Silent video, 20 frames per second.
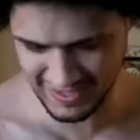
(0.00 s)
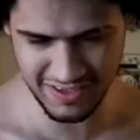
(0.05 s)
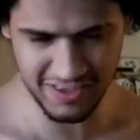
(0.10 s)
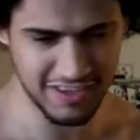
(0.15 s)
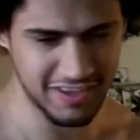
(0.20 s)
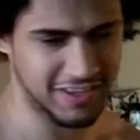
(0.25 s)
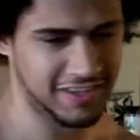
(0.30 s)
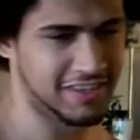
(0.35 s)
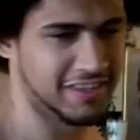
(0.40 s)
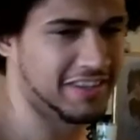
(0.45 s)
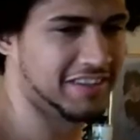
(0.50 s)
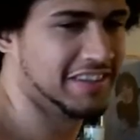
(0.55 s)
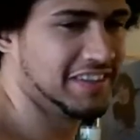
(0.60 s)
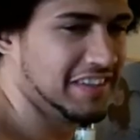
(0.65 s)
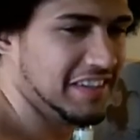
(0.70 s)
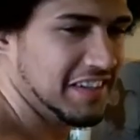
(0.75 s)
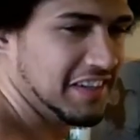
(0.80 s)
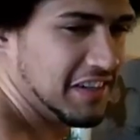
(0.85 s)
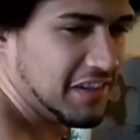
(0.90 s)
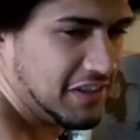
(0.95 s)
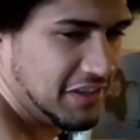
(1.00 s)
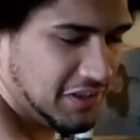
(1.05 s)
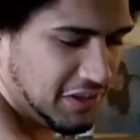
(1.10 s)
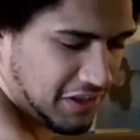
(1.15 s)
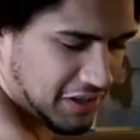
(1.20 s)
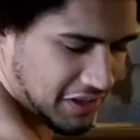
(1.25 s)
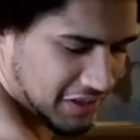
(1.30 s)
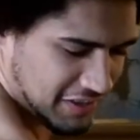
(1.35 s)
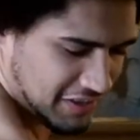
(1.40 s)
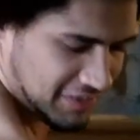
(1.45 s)
the people. Come on, show
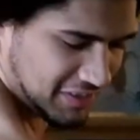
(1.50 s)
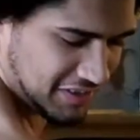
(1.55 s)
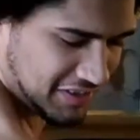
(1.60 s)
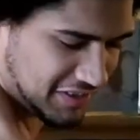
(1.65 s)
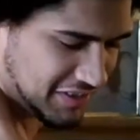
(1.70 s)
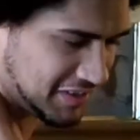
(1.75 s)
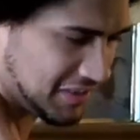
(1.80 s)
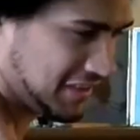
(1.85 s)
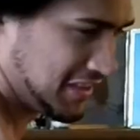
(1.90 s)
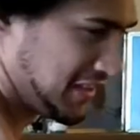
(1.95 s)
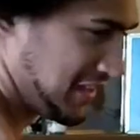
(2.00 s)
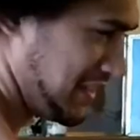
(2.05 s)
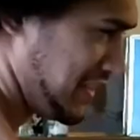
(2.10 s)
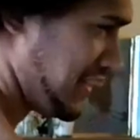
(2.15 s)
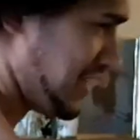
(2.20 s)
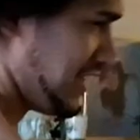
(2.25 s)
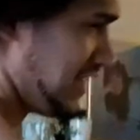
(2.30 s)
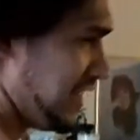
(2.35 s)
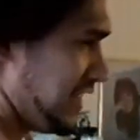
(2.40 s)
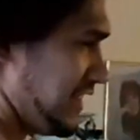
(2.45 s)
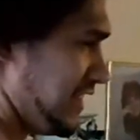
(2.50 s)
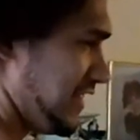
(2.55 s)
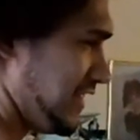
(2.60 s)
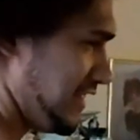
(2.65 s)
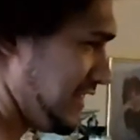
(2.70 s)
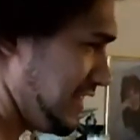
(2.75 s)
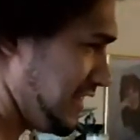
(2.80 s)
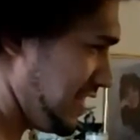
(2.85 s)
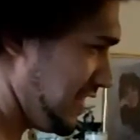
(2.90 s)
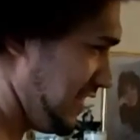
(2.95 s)
that side pose. Now show the back.
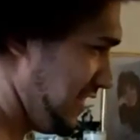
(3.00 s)
Come on.